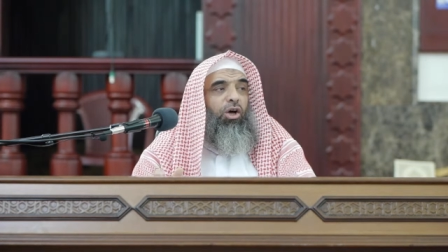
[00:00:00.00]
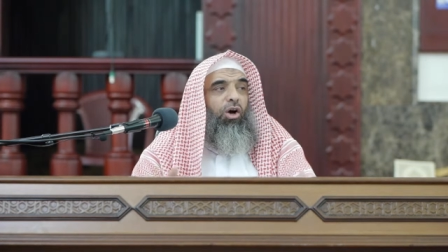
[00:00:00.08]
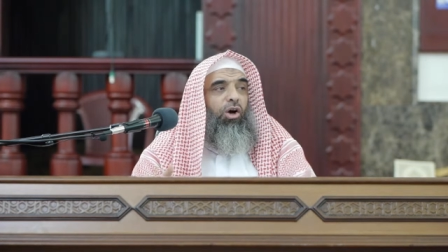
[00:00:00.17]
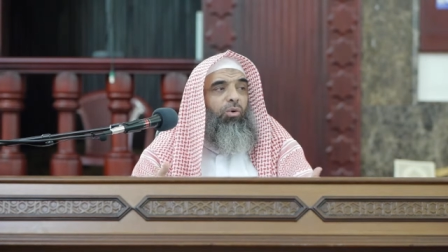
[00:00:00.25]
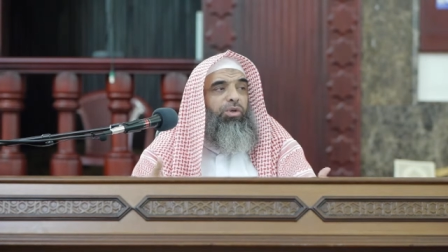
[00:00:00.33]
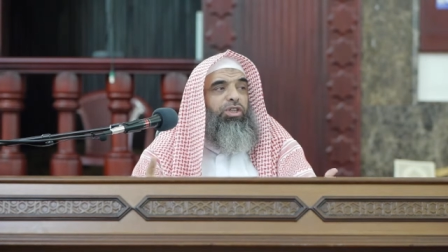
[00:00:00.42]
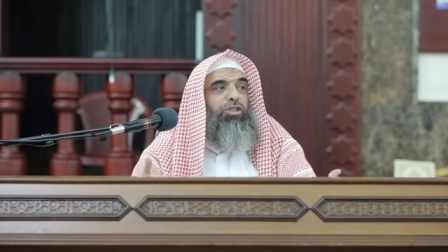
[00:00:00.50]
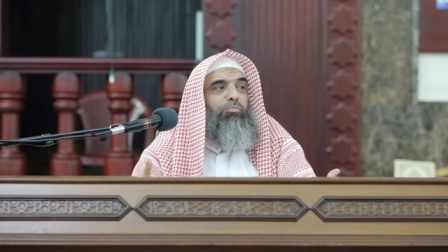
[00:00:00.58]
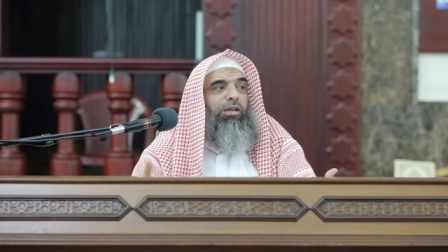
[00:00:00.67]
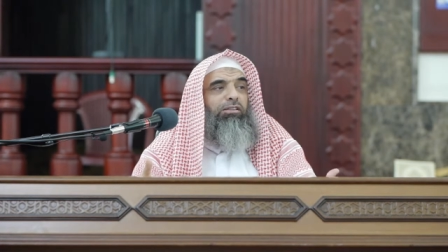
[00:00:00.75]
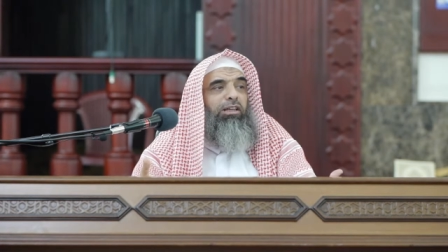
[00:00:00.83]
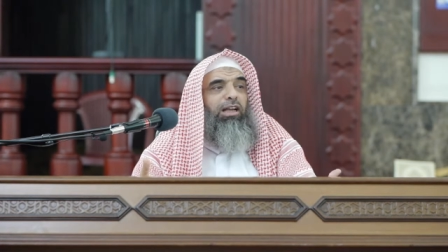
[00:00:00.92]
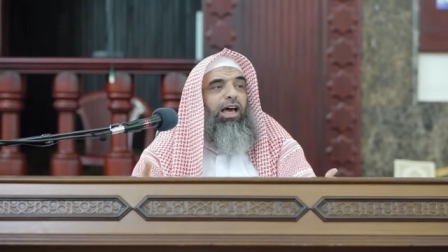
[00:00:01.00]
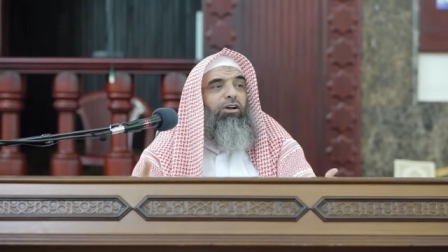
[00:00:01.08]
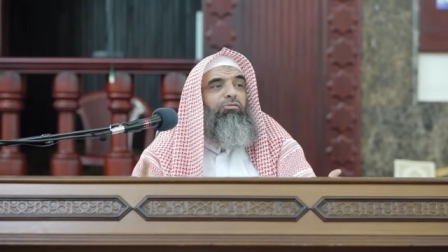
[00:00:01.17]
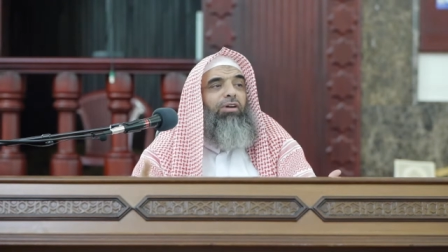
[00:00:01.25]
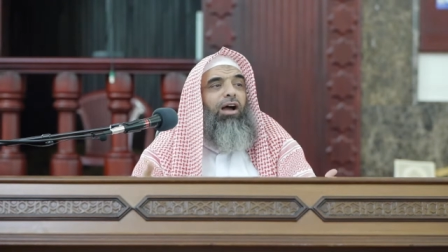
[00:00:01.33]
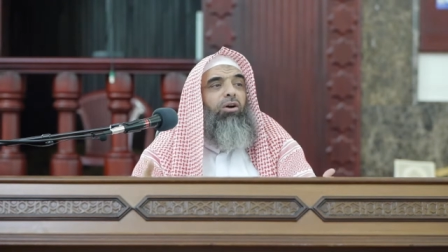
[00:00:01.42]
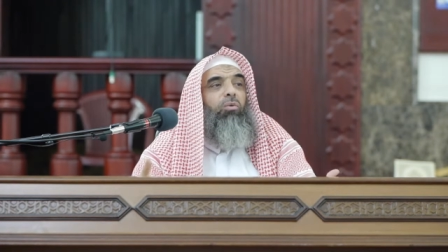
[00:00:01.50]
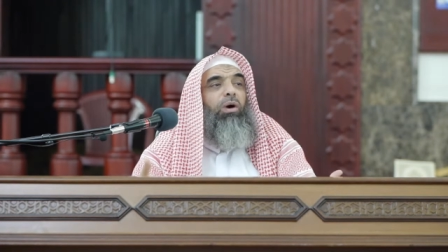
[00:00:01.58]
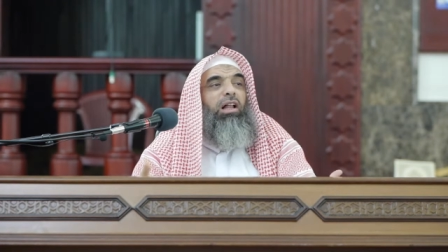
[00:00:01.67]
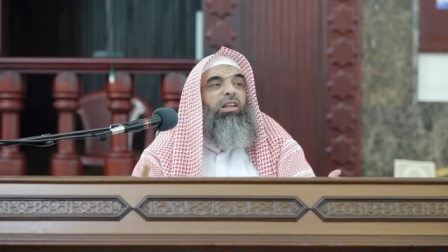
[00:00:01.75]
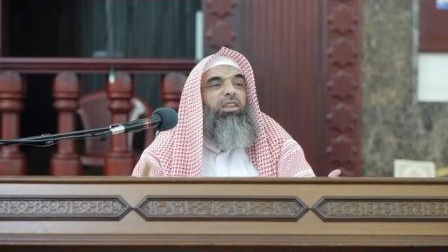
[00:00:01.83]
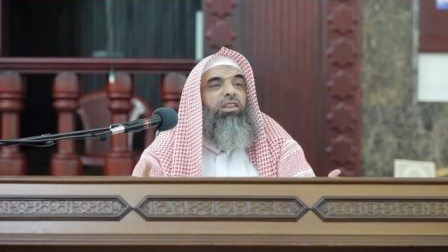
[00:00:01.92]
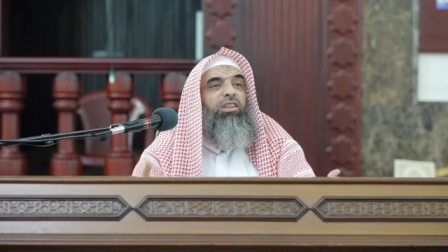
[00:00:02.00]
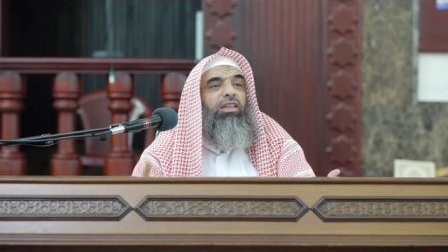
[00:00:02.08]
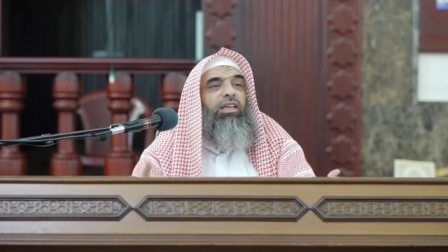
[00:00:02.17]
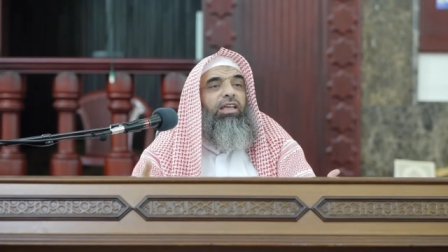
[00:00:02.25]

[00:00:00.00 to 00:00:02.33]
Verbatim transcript: Oh, we spent a lot of our wealth